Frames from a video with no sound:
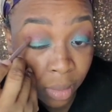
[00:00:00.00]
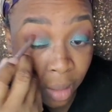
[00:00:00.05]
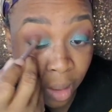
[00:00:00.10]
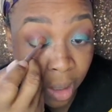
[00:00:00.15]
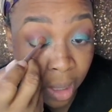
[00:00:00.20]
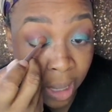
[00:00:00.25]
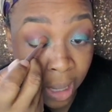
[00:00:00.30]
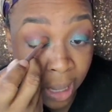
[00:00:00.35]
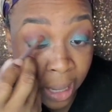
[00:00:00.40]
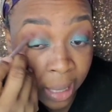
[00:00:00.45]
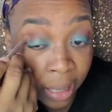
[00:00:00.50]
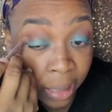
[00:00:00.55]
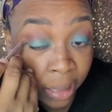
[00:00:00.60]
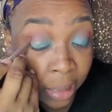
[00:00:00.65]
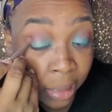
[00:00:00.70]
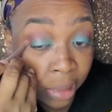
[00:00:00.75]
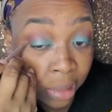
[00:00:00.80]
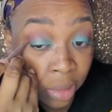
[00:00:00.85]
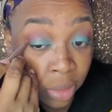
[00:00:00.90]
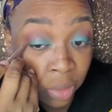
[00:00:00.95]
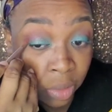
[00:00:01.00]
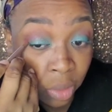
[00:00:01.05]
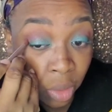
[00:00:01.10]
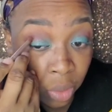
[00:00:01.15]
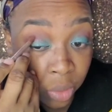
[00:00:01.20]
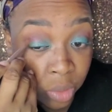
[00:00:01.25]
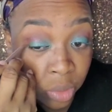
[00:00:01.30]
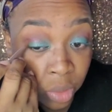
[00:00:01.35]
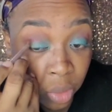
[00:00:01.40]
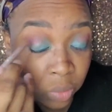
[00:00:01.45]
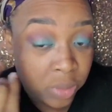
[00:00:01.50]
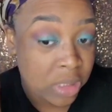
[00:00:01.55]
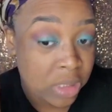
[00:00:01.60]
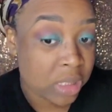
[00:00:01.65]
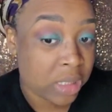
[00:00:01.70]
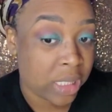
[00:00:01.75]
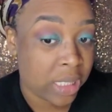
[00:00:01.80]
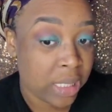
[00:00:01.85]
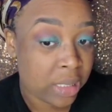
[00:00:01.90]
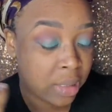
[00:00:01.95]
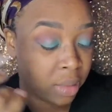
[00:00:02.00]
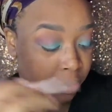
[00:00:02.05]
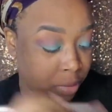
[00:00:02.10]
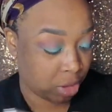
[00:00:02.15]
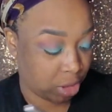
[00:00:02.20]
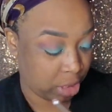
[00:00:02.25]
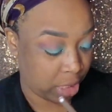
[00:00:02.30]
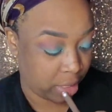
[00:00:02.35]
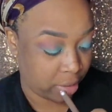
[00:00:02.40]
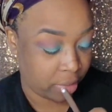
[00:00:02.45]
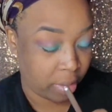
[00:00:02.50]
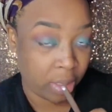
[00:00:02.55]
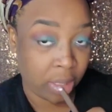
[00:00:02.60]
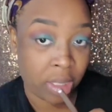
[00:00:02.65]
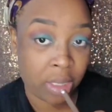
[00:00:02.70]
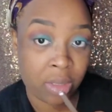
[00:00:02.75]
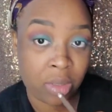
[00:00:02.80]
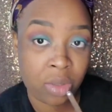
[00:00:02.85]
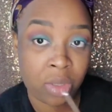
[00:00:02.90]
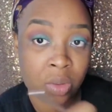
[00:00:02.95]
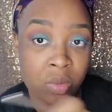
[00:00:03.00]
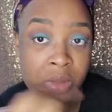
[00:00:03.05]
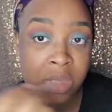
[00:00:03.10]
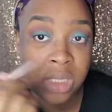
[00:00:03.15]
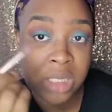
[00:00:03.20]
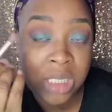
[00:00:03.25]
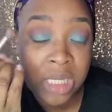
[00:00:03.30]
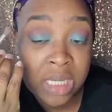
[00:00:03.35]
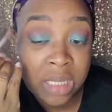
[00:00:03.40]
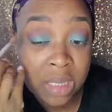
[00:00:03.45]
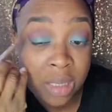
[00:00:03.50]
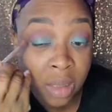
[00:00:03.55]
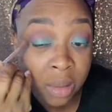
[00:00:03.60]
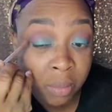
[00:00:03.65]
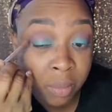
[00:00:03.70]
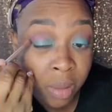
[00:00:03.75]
and you know you don't see them sharing it, you don't see them